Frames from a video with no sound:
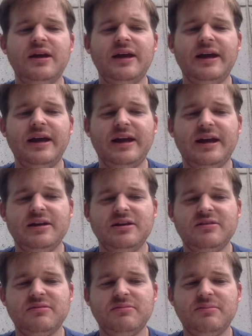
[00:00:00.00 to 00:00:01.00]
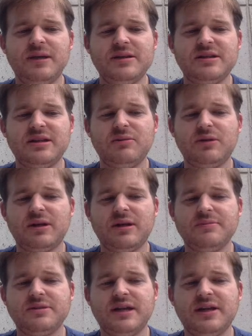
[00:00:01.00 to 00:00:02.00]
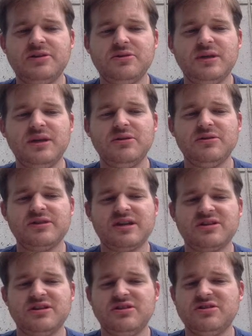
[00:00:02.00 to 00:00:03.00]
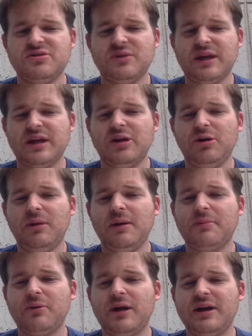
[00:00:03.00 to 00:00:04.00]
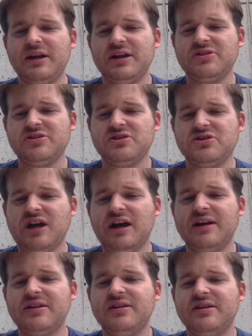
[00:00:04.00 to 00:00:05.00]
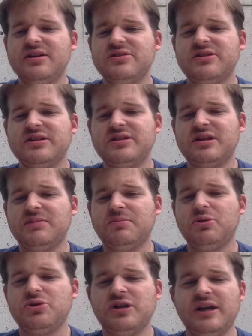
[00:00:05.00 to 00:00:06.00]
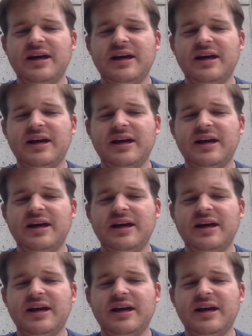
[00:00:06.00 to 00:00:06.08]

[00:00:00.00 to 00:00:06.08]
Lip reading: and basically what it comes down to here is actually just doing a Helm upgrade against a chart. So that's going to push it